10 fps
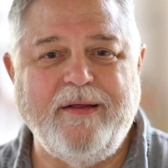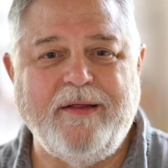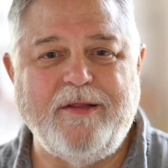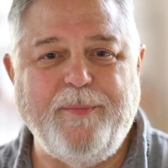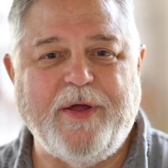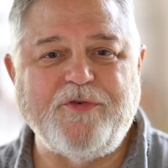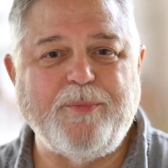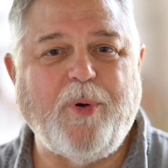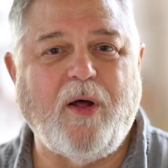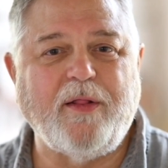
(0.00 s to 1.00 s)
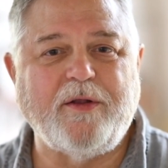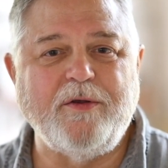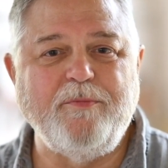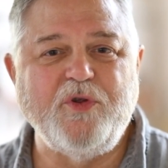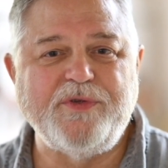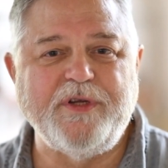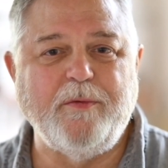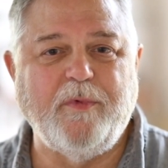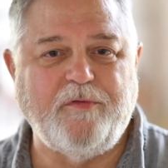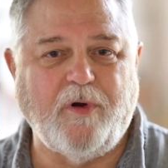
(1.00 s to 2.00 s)
the Metropolitan Museum
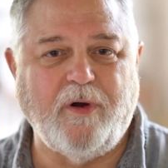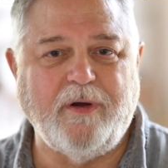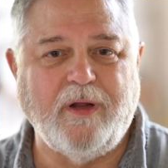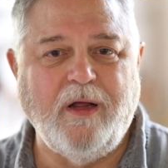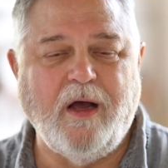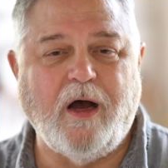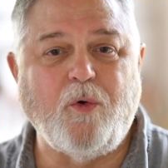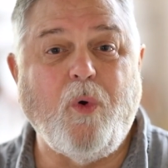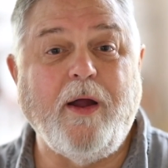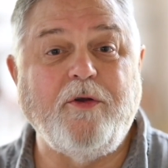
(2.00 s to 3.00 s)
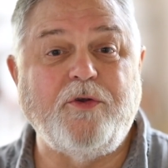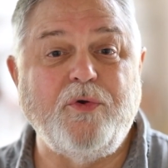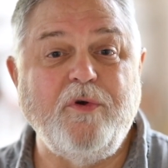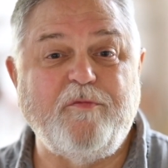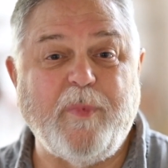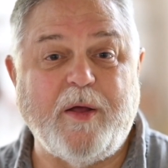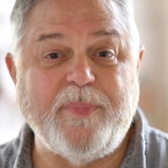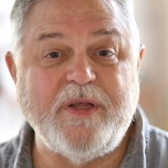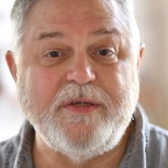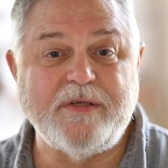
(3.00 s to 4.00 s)
of Art acquired two of my
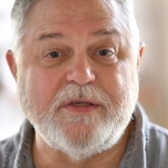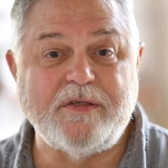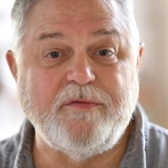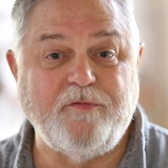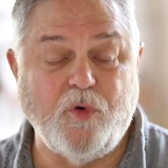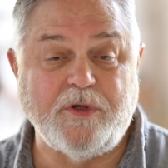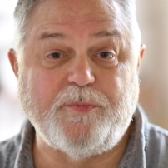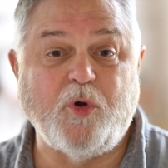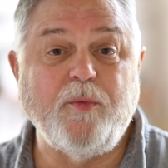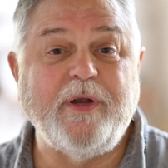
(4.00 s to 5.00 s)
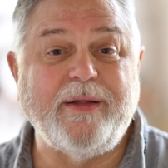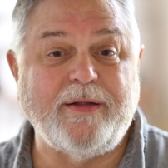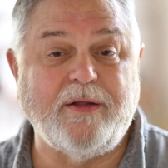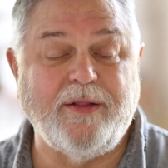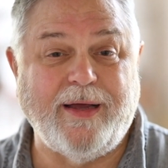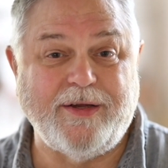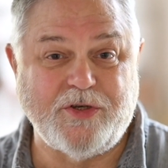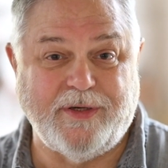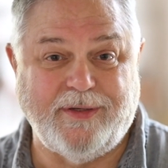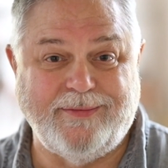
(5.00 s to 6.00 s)
pieces for its permanent collection.